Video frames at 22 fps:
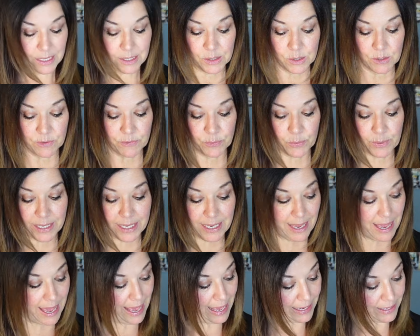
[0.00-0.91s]
So if
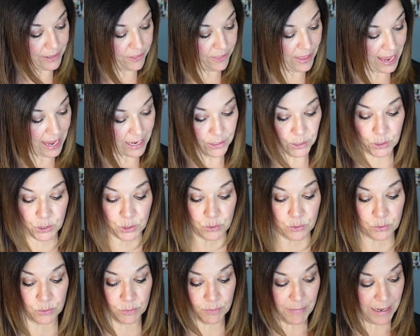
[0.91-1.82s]
we add that
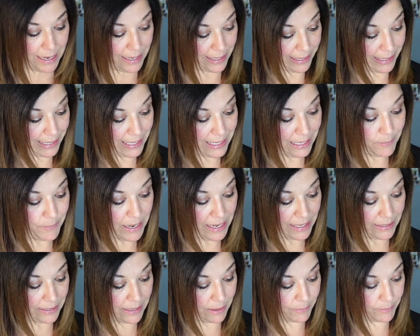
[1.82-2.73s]
to my
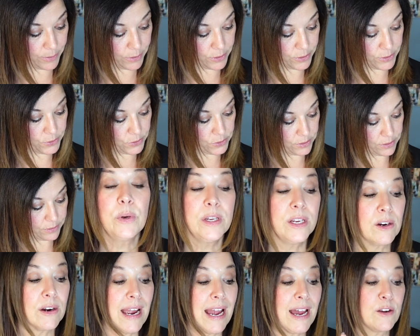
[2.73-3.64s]
eBay numbers,
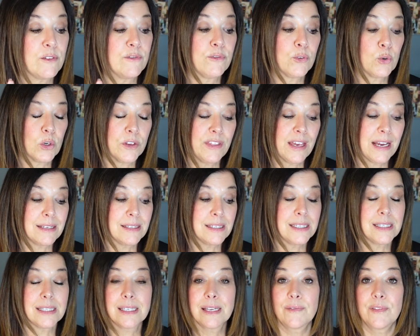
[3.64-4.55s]
we are at
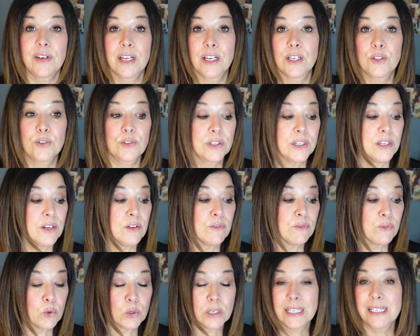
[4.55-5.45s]

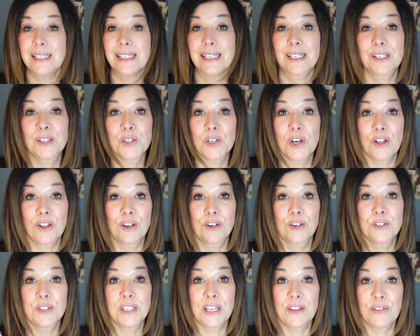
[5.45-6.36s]

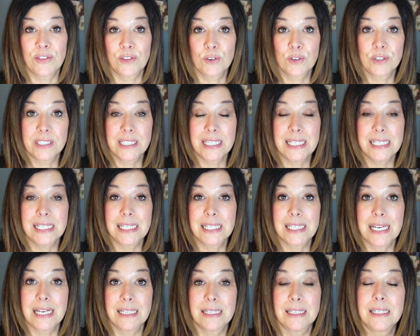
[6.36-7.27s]

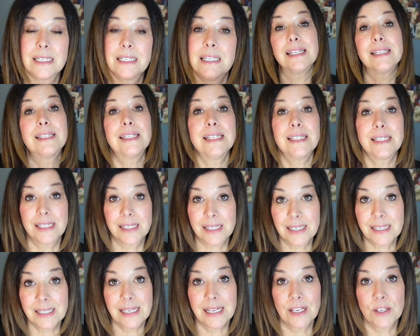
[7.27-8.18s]
$4,746.13 since
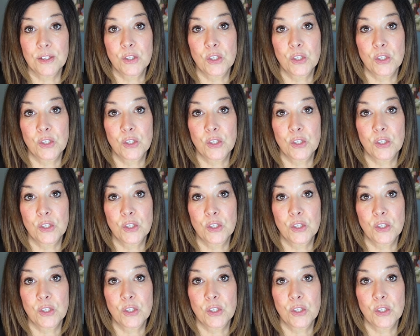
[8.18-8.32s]
the sale